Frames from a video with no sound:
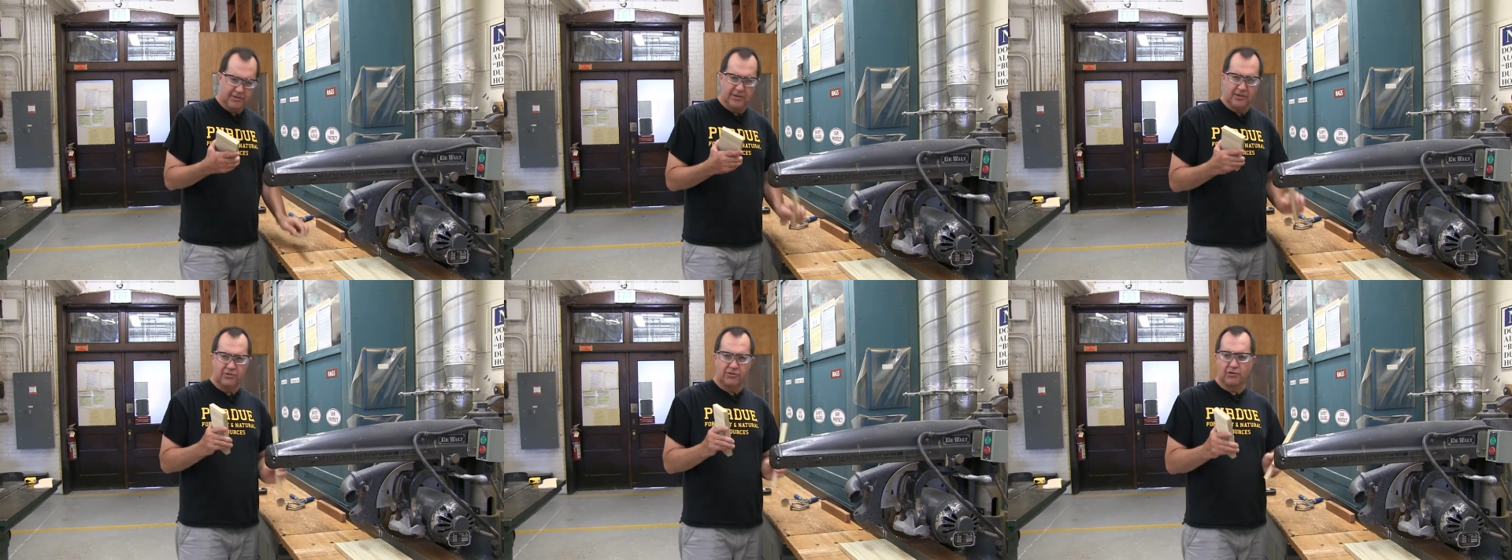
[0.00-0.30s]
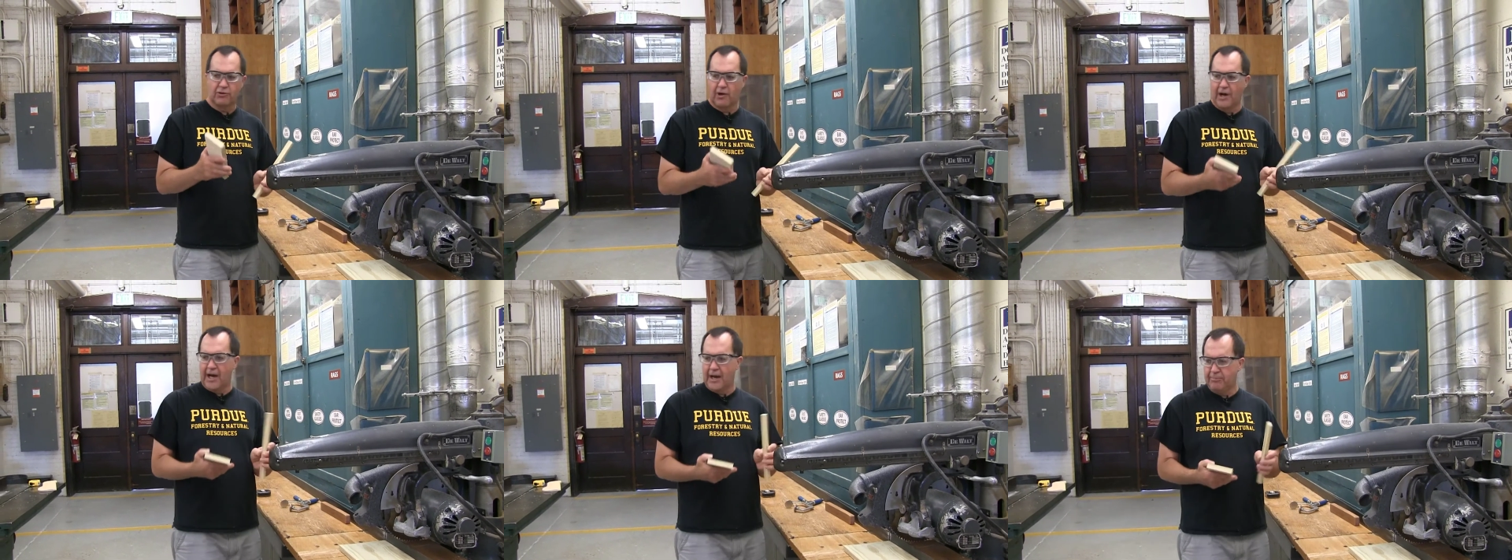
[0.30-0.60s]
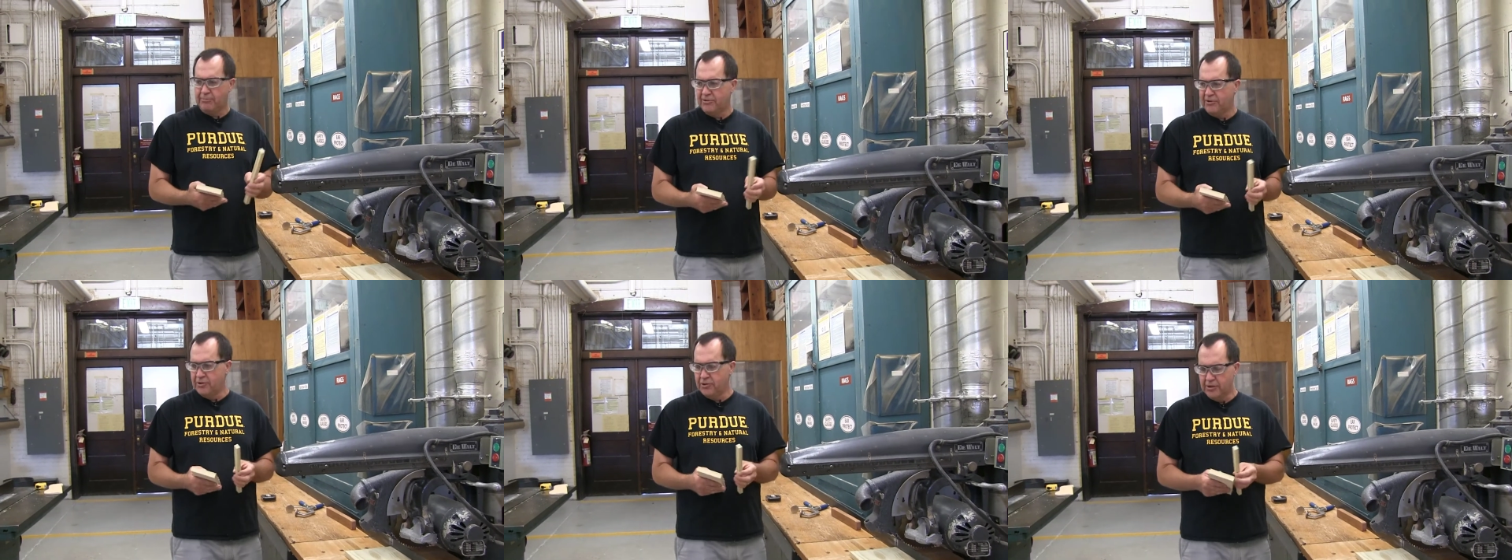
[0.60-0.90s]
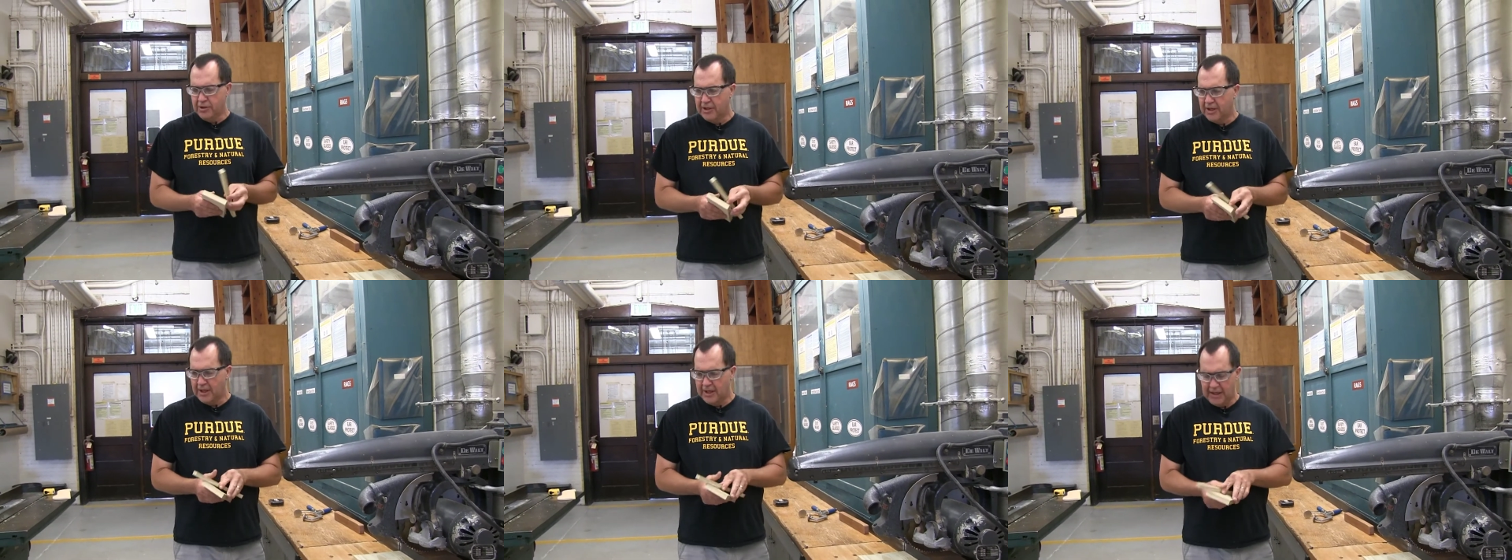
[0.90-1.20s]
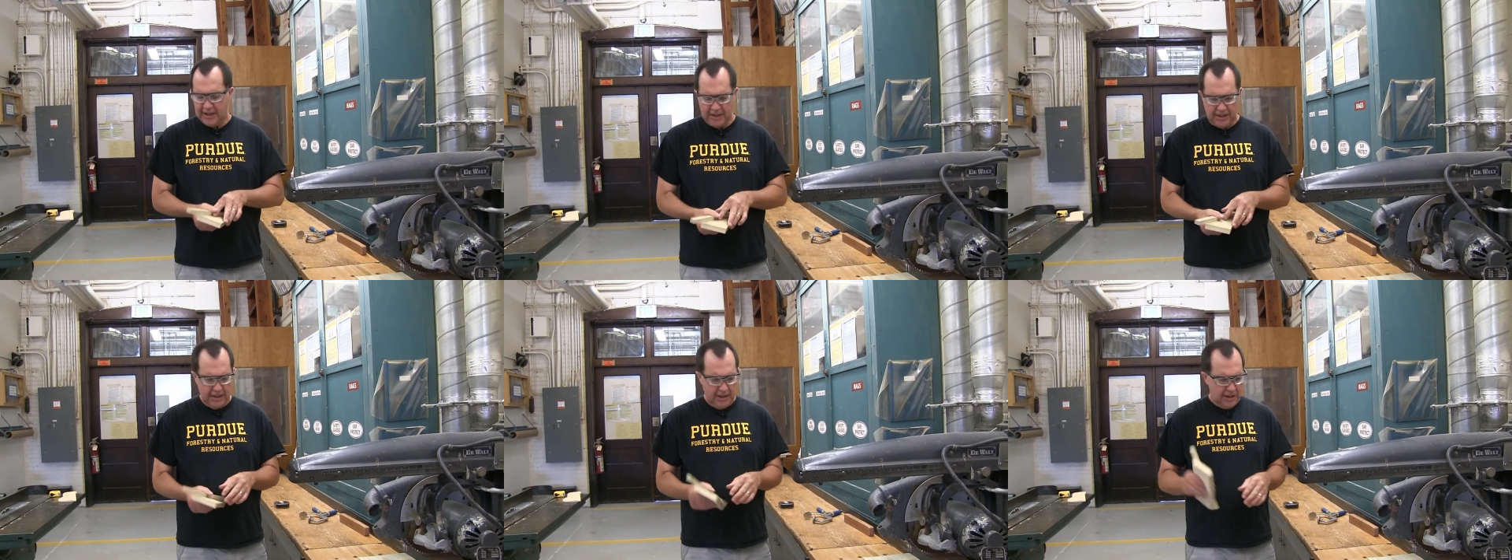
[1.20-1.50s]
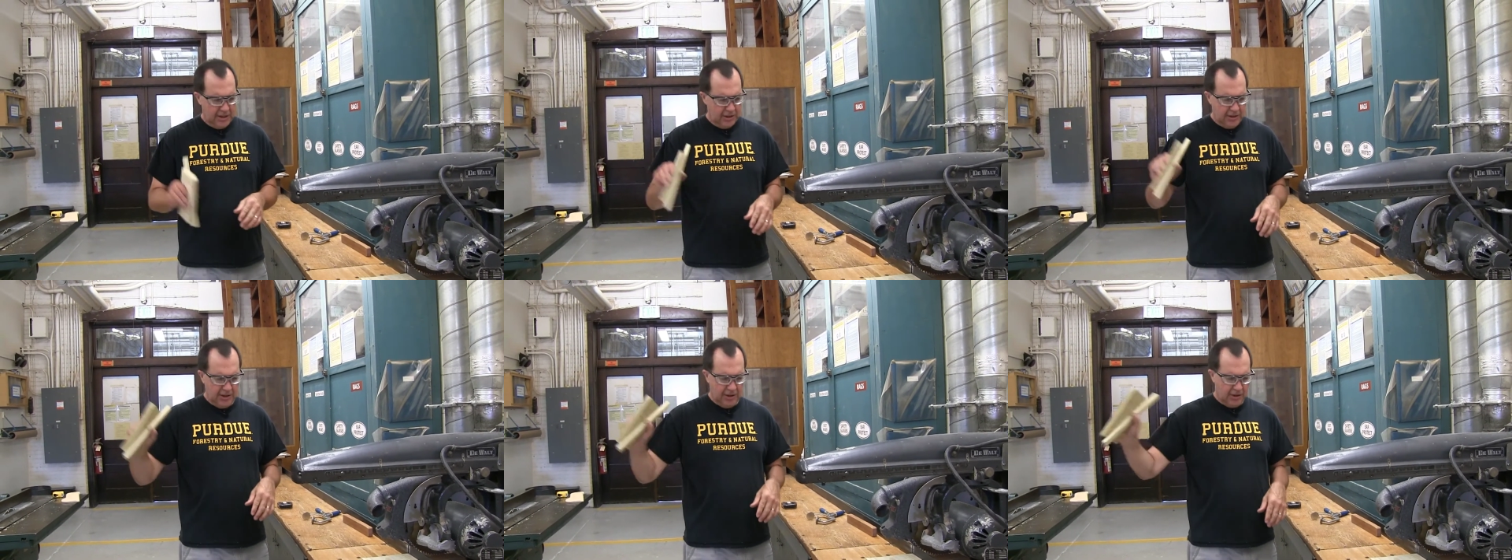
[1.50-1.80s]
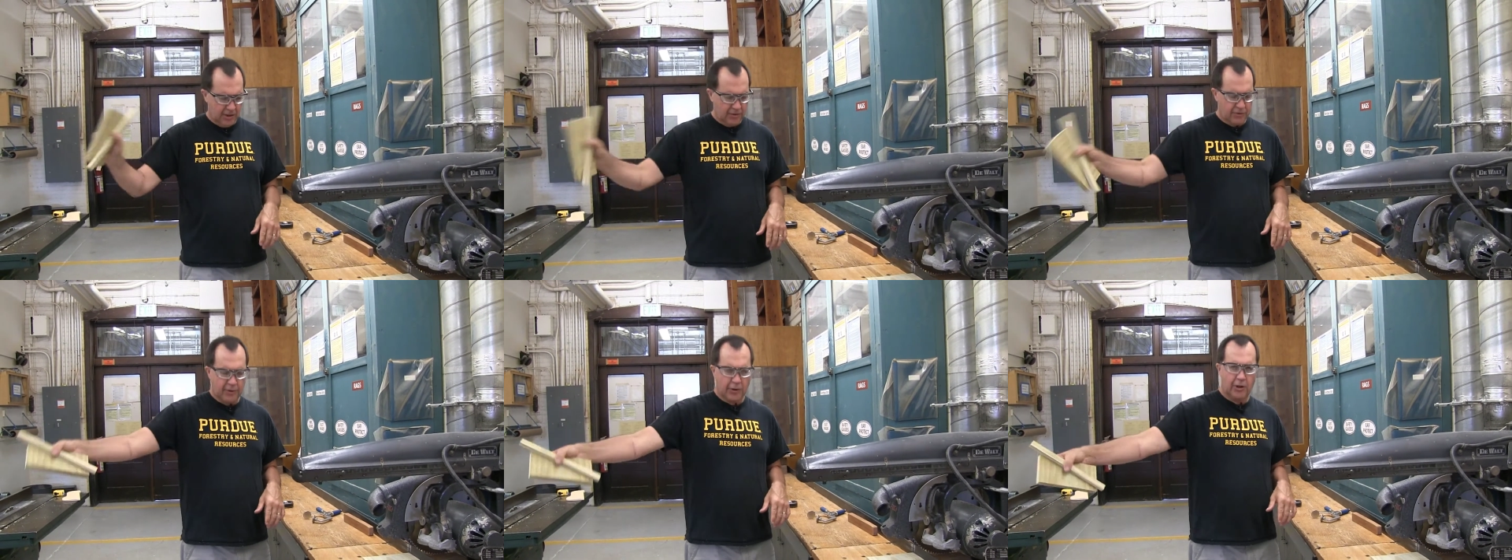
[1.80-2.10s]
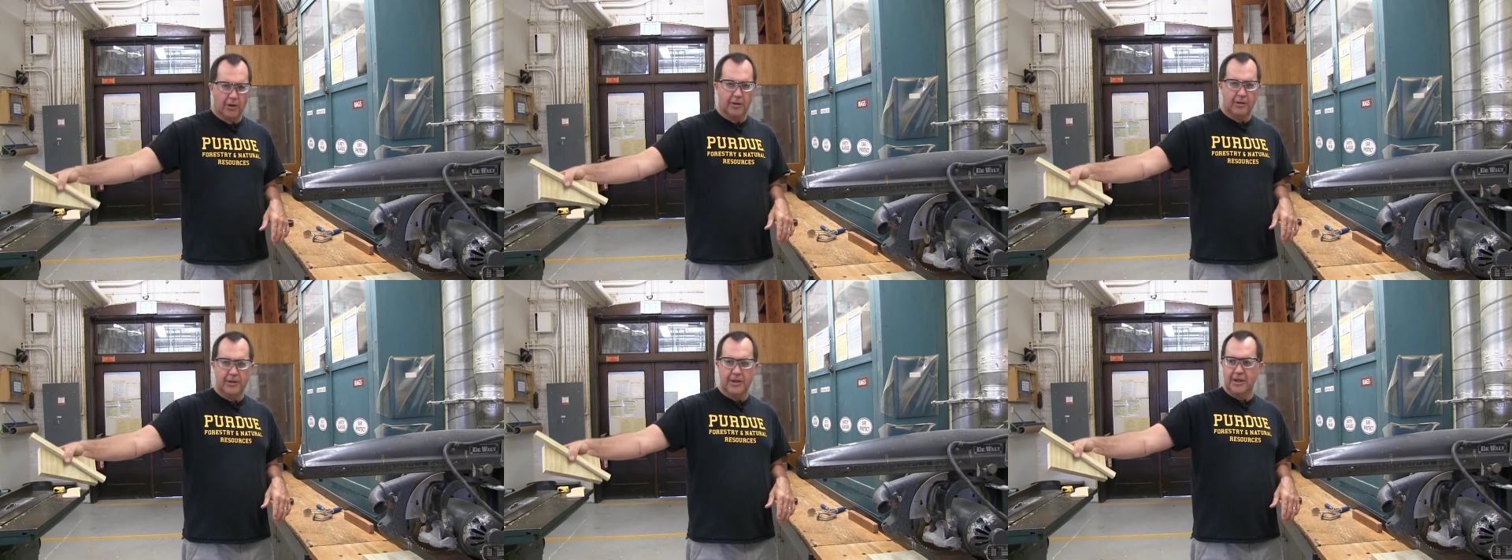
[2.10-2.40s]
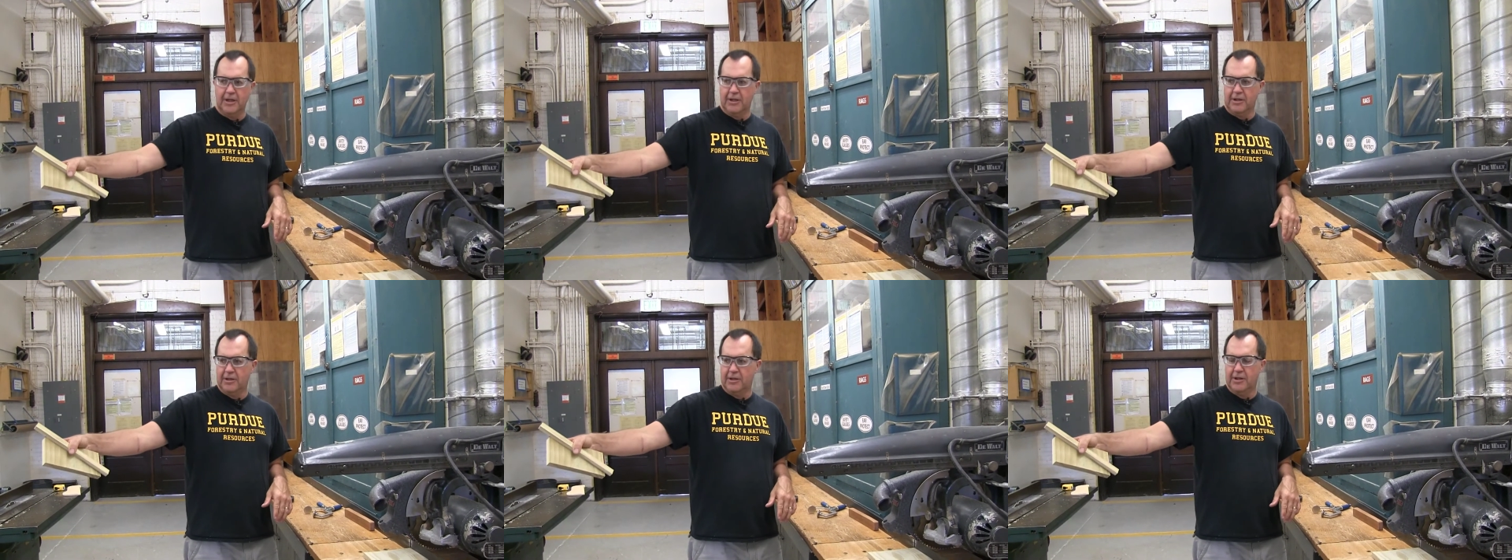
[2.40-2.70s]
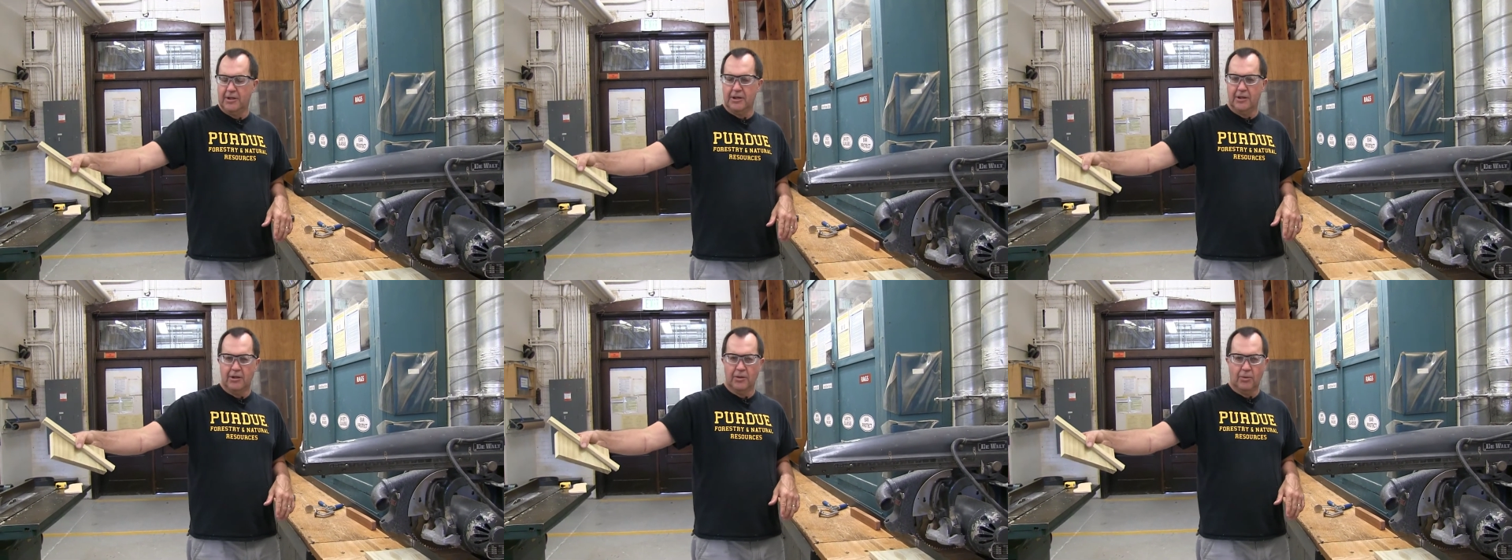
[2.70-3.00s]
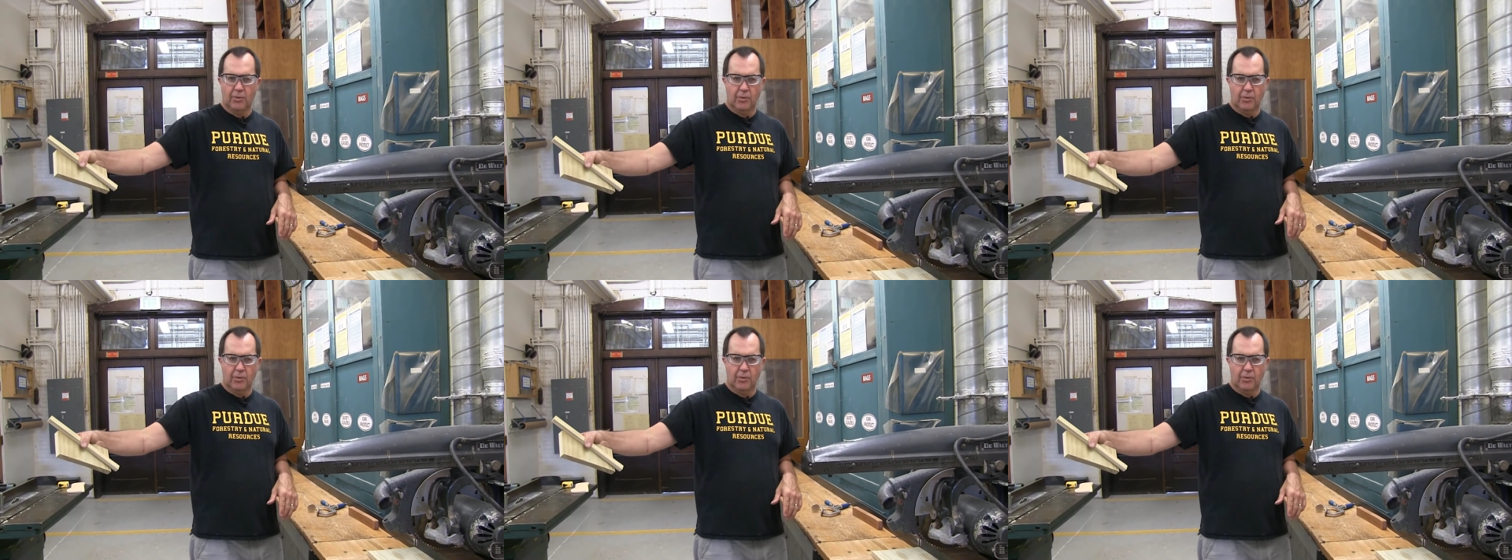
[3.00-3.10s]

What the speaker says: these scraps that you cut, you can throw it in the